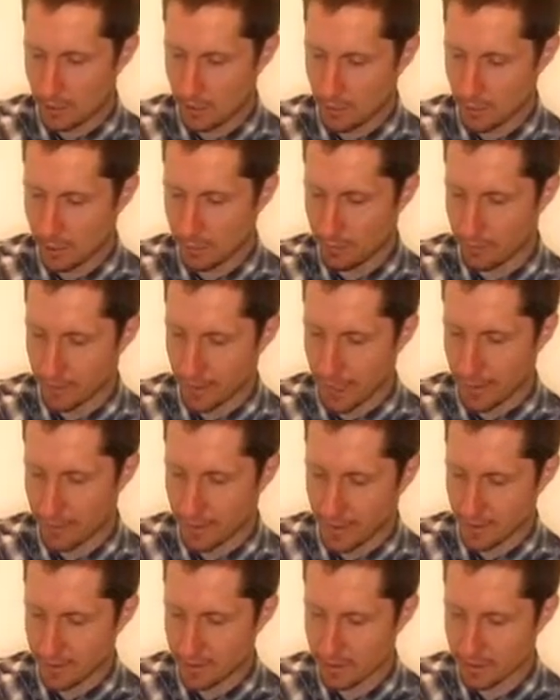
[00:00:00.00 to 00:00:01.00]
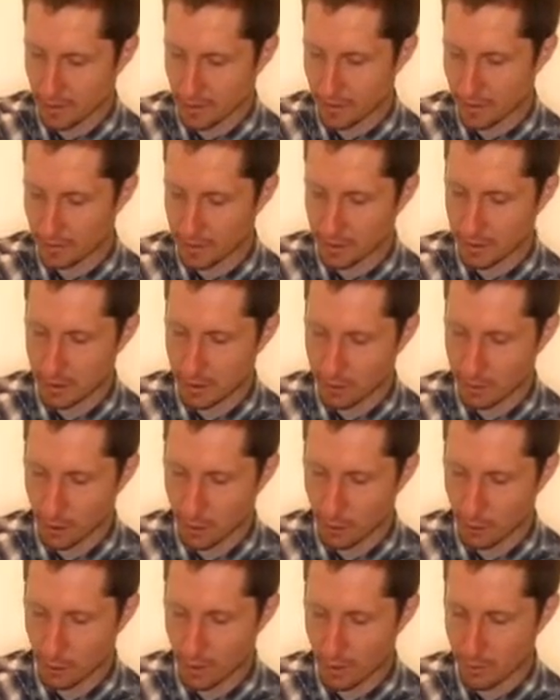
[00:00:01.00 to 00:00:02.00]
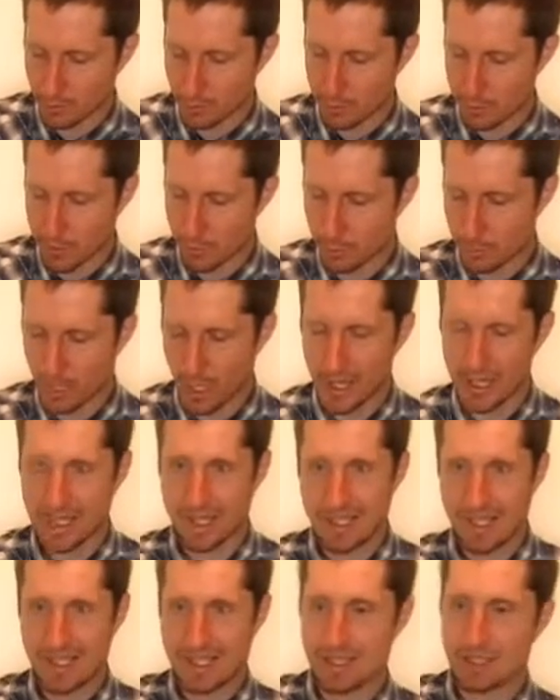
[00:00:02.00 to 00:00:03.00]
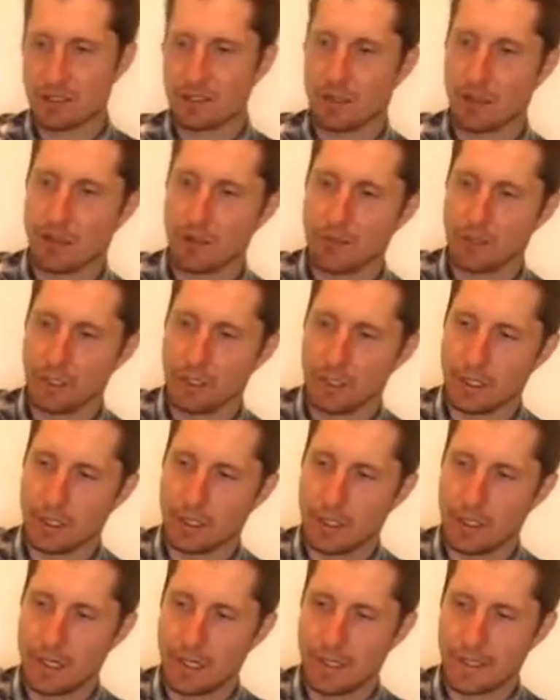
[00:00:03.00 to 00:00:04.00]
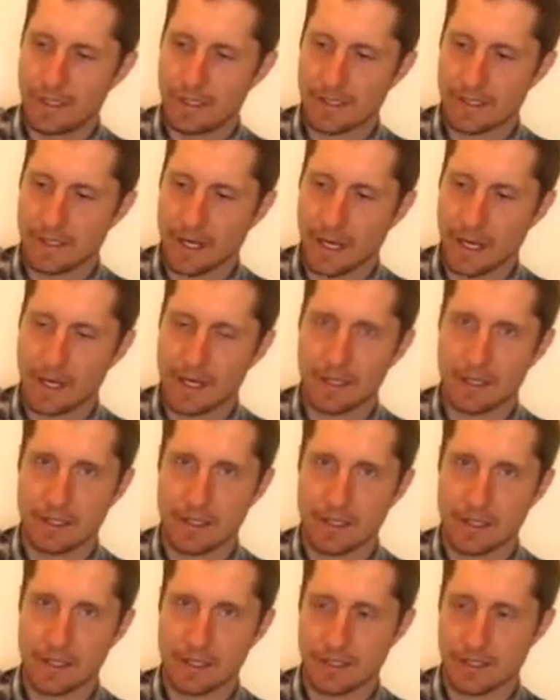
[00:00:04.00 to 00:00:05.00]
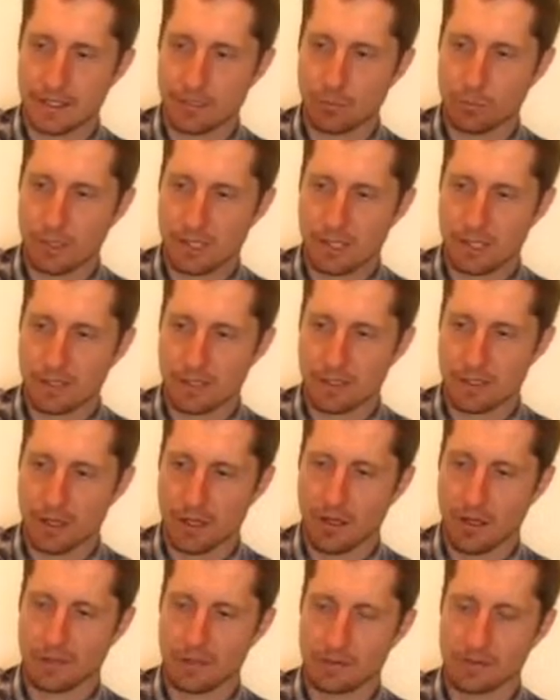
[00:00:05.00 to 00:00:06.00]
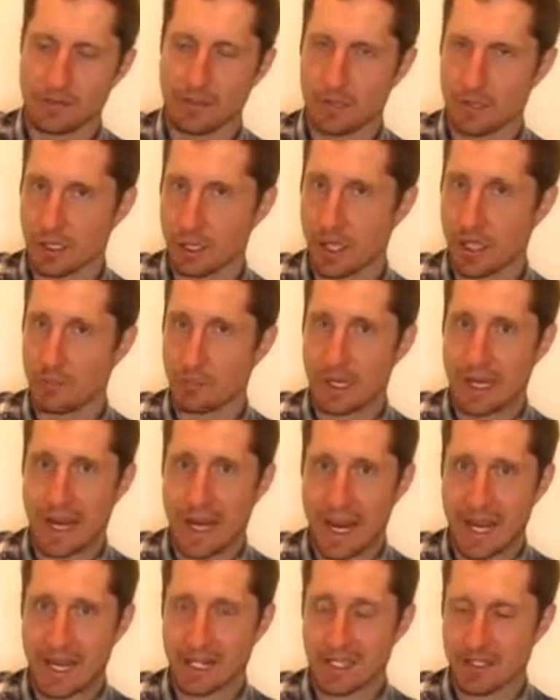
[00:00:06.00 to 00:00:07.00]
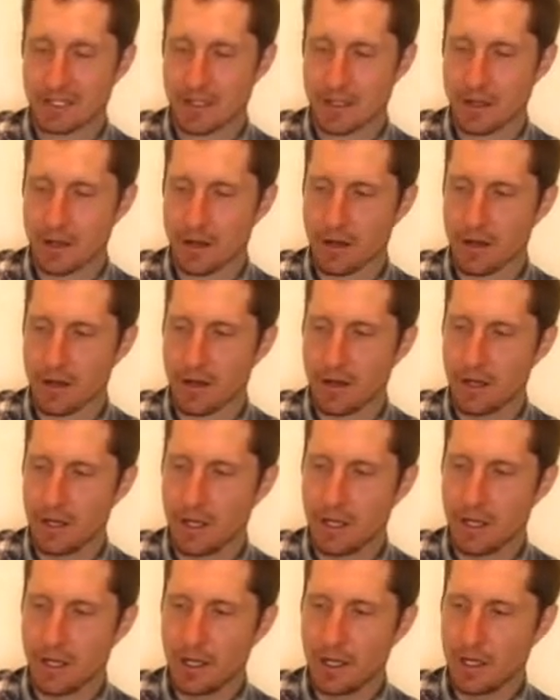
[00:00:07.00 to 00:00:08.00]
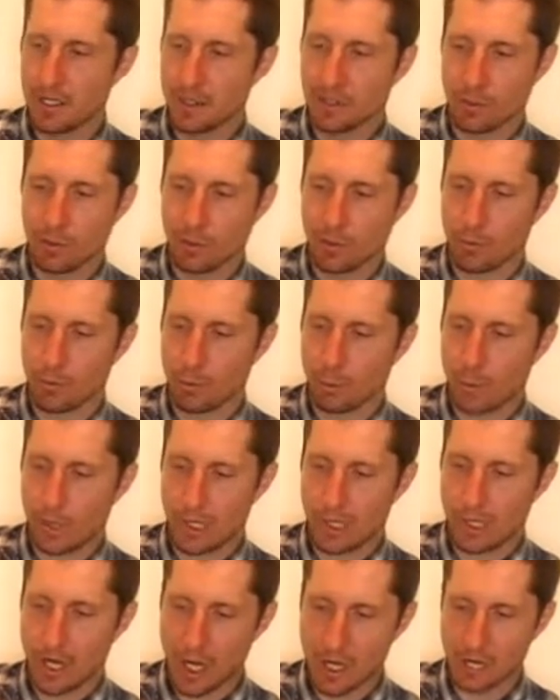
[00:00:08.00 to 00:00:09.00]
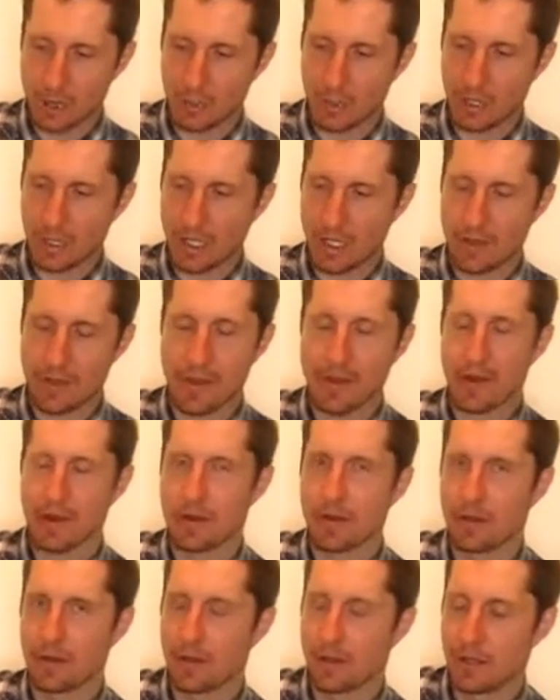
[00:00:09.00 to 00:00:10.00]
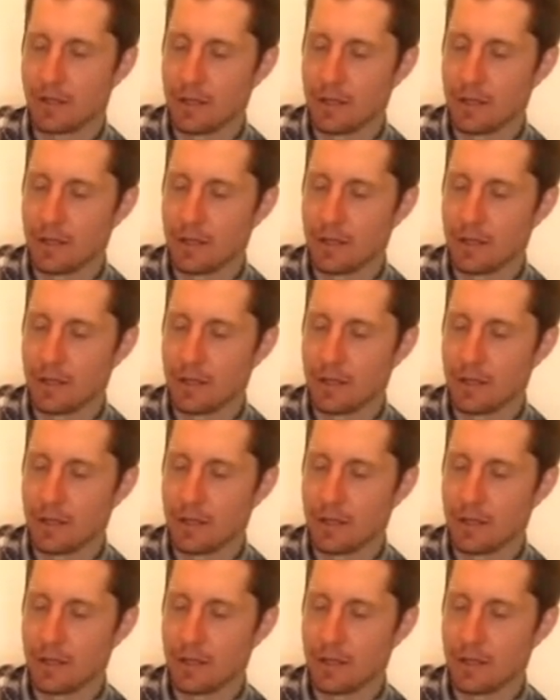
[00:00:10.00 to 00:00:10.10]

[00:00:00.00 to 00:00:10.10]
move around that solvent. You don't want to spray any solvent inside the assembly itself. There's a lot of mechanics in there. You don't want to put gun oil in there.